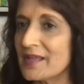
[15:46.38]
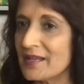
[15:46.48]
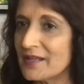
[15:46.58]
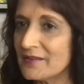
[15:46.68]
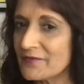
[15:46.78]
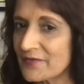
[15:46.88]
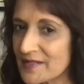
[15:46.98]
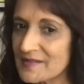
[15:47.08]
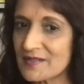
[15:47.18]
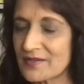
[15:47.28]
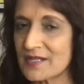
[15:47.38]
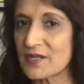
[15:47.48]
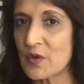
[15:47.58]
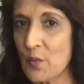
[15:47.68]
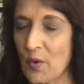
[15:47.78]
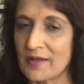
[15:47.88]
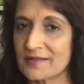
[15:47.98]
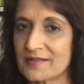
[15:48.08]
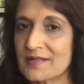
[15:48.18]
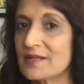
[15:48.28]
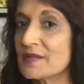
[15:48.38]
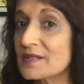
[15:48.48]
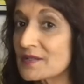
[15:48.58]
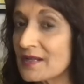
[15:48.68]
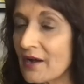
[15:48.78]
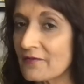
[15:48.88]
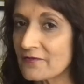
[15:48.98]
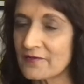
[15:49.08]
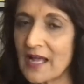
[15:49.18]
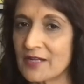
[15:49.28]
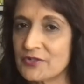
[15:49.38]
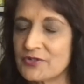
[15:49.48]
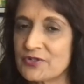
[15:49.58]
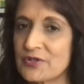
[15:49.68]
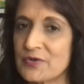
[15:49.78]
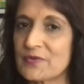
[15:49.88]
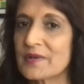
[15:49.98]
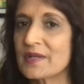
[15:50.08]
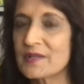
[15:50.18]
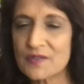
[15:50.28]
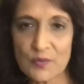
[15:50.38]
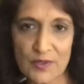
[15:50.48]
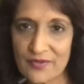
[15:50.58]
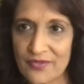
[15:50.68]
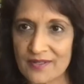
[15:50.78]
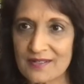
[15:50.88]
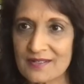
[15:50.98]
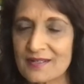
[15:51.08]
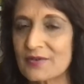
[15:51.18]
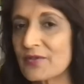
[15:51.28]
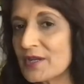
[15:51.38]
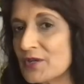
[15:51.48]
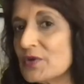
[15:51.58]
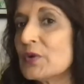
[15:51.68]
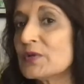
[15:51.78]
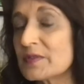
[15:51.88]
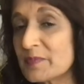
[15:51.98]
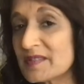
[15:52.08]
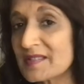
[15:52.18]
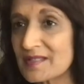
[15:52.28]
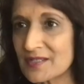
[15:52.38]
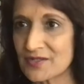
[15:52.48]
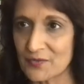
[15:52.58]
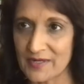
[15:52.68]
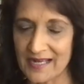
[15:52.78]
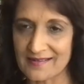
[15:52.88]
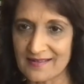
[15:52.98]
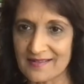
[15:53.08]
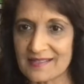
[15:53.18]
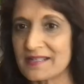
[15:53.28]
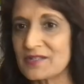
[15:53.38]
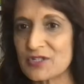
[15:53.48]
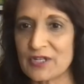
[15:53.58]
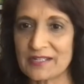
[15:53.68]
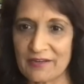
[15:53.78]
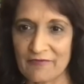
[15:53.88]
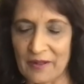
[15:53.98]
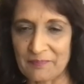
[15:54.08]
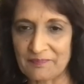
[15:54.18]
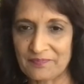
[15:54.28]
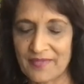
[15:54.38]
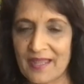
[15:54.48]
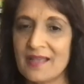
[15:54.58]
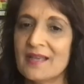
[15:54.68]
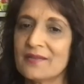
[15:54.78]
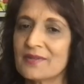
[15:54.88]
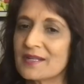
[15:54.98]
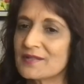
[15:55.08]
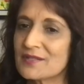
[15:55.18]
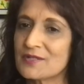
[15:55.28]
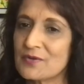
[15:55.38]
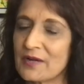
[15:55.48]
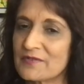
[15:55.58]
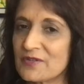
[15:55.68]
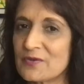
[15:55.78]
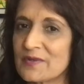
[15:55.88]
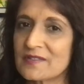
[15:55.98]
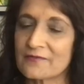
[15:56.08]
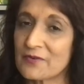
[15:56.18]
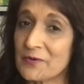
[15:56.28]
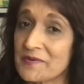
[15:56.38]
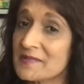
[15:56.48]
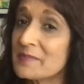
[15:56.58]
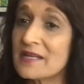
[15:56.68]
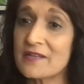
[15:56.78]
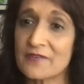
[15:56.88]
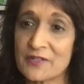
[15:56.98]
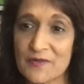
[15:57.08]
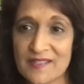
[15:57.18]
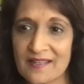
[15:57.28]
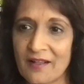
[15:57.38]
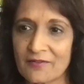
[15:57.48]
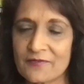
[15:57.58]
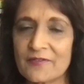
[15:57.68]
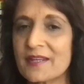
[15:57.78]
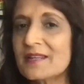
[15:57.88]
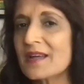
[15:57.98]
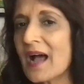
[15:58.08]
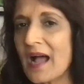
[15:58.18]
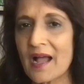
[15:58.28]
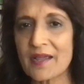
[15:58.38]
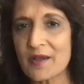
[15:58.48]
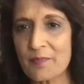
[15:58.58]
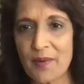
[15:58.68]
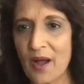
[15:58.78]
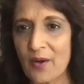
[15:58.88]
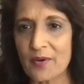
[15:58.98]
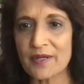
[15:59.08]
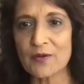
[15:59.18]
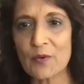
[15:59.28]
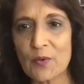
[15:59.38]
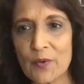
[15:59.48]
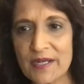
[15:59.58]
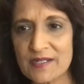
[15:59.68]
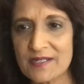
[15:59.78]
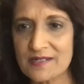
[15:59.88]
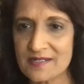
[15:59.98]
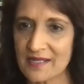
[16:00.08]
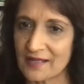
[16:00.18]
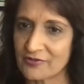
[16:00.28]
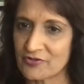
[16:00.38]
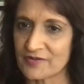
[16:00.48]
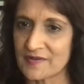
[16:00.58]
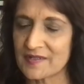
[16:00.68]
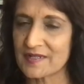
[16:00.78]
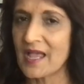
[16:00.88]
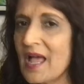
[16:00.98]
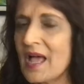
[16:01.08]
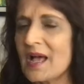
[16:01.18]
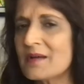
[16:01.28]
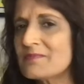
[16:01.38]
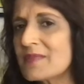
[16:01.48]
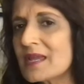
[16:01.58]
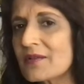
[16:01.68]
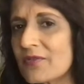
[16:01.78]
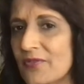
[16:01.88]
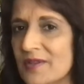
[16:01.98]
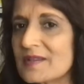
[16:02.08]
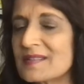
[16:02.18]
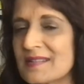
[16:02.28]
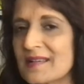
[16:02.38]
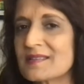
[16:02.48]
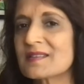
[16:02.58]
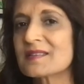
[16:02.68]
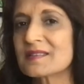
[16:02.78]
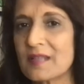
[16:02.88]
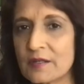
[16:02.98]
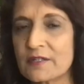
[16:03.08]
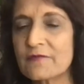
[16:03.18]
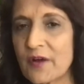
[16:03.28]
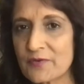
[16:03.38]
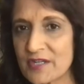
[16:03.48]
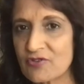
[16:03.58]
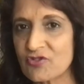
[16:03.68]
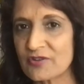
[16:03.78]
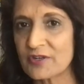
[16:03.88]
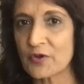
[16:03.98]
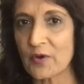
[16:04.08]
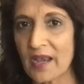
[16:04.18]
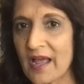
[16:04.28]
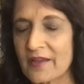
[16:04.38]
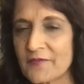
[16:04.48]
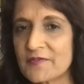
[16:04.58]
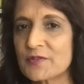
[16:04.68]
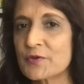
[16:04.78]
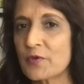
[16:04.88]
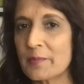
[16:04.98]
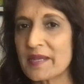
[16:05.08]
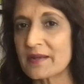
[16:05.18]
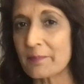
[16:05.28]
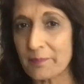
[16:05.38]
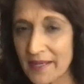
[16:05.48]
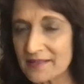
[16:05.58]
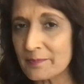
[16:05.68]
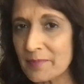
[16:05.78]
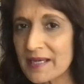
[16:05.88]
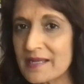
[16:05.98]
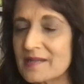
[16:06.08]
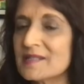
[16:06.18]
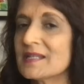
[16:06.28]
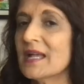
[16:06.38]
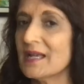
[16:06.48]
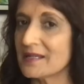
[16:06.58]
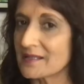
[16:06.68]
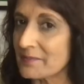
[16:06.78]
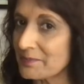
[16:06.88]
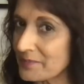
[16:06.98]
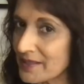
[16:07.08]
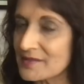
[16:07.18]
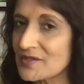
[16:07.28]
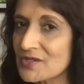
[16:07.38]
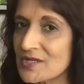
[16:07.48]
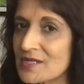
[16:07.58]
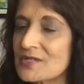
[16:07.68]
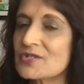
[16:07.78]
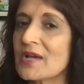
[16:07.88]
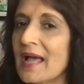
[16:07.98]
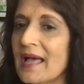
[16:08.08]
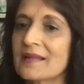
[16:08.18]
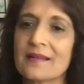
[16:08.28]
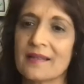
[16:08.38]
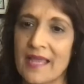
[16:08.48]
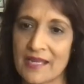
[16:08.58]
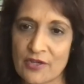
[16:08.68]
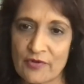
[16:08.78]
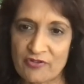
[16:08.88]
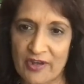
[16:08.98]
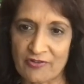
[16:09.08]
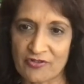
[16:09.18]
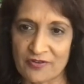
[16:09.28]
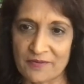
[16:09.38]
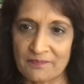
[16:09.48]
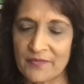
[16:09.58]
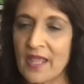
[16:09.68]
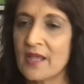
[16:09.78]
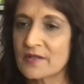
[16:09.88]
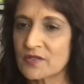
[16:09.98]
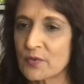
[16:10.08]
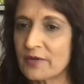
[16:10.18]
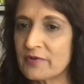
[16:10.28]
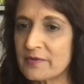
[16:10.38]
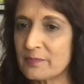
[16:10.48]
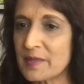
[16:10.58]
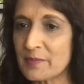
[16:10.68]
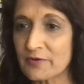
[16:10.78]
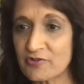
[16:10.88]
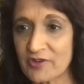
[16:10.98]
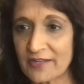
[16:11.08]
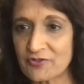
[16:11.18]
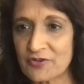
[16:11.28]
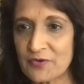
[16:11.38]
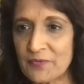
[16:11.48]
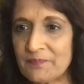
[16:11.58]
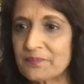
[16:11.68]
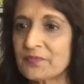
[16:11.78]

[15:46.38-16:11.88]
if this thing you want is of value to you, is worth it, then you know to persist relentlessly, to not give up. The next thing you have to do is, of course, believe in yourself, in a higher power, in a greater intelligence, and make this as a solid foundation in your life so you'll be in a better place and a better state to handle any rejection. So when people reject you,